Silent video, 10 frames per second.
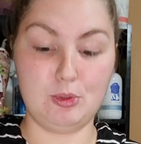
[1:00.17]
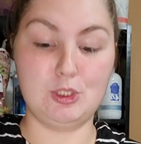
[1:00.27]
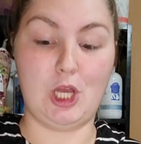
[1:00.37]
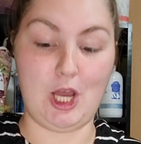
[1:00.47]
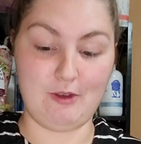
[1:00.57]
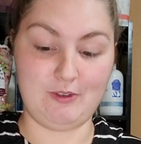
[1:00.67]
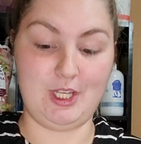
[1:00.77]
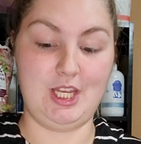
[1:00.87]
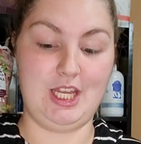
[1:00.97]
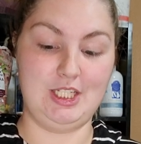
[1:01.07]

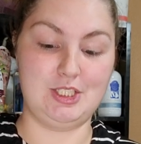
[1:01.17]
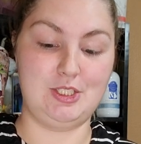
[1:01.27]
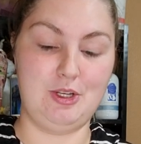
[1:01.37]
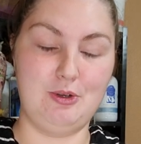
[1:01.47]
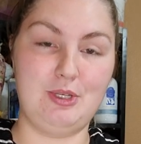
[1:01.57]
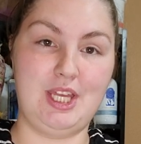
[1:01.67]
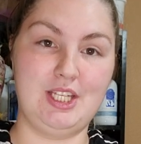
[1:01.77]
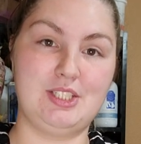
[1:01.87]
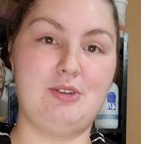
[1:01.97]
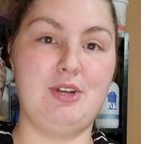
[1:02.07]
Toffee, and Snow
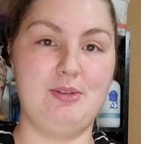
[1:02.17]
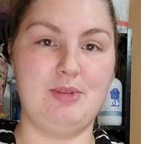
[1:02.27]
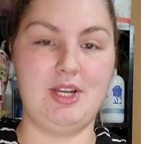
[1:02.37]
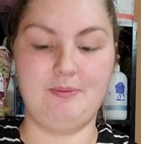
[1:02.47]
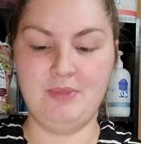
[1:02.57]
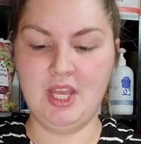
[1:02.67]
Kiss Cranberry.